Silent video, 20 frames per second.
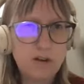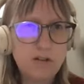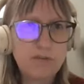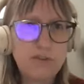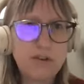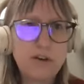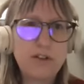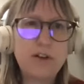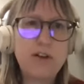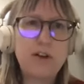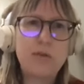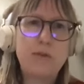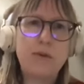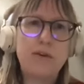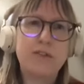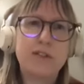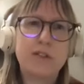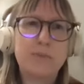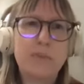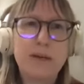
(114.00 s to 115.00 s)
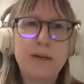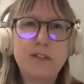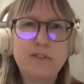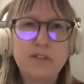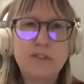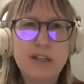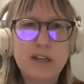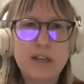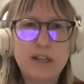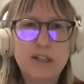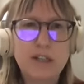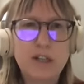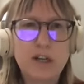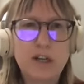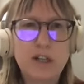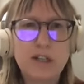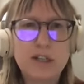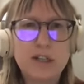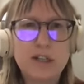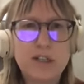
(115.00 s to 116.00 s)
Further, we respectfully
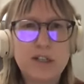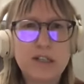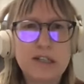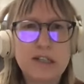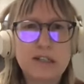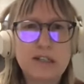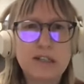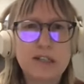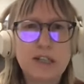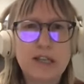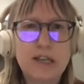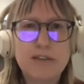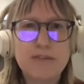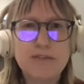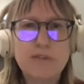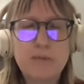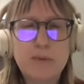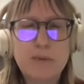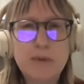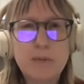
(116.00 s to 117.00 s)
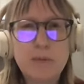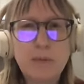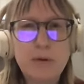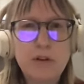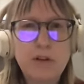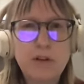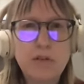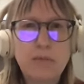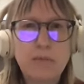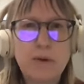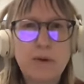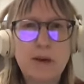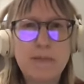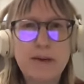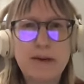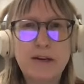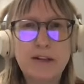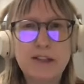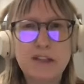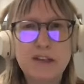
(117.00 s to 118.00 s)
acknowledge the enslaved people,
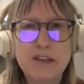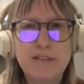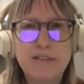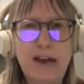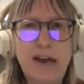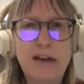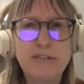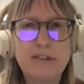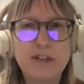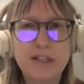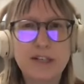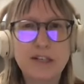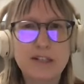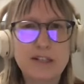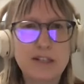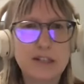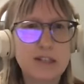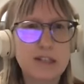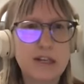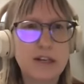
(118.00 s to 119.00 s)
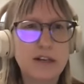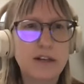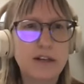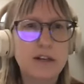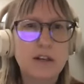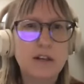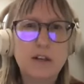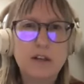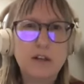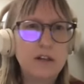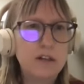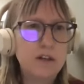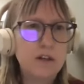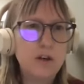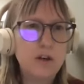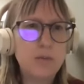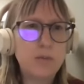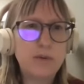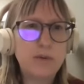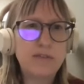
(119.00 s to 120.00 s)
primarily of African descent,
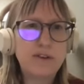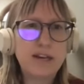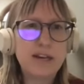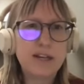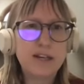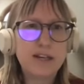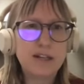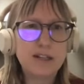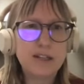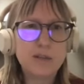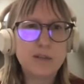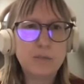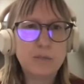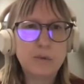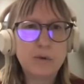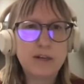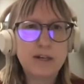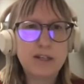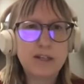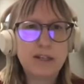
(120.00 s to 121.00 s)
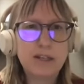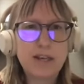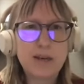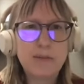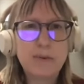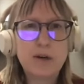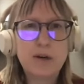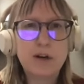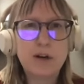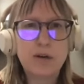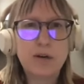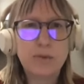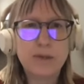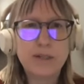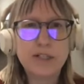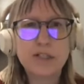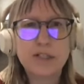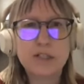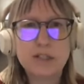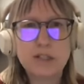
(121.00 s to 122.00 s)
who provided exploited labor on
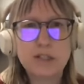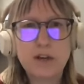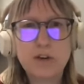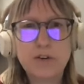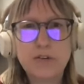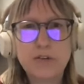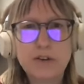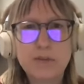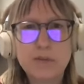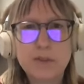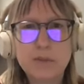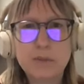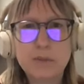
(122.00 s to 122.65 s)
which this country was